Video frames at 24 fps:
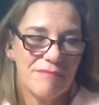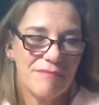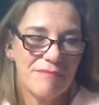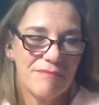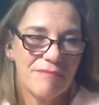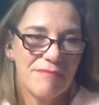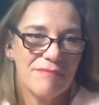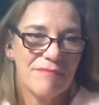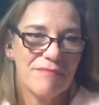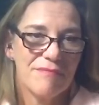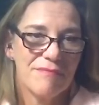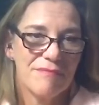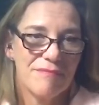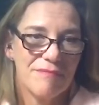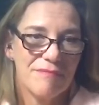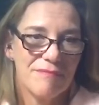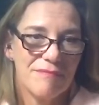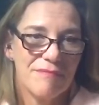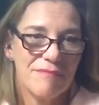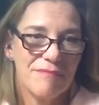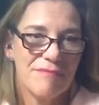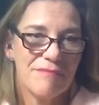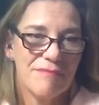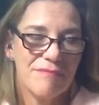
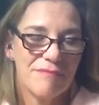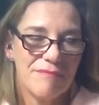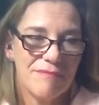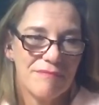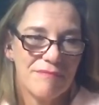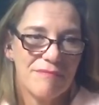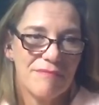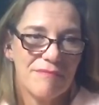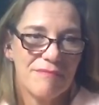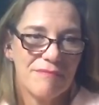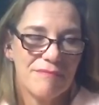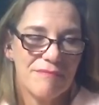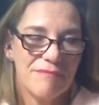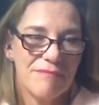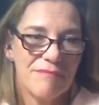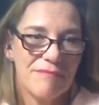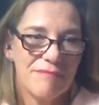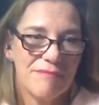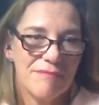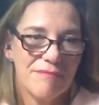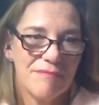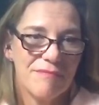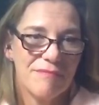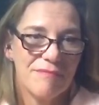
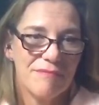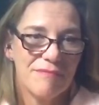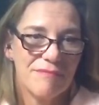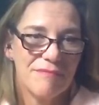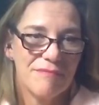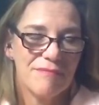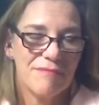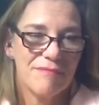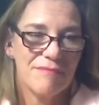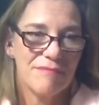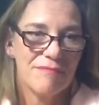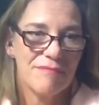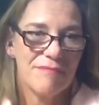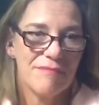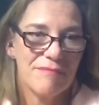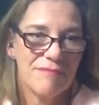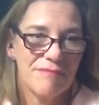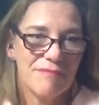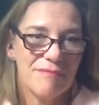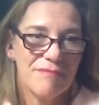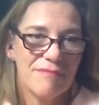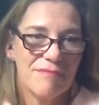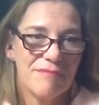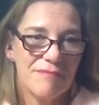
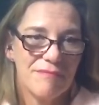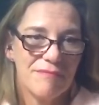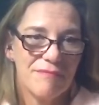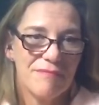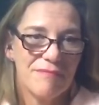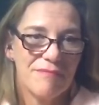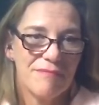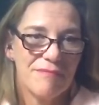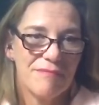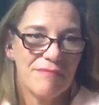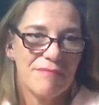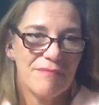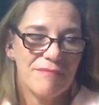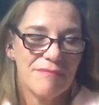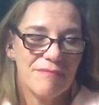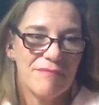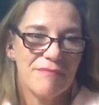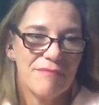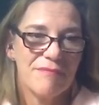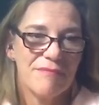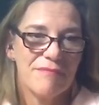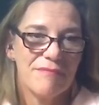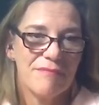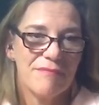
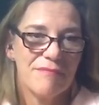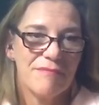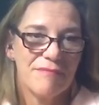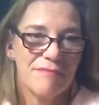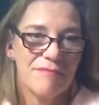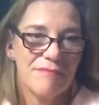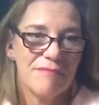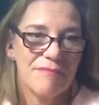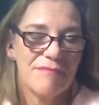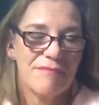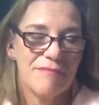This person isn't speaking.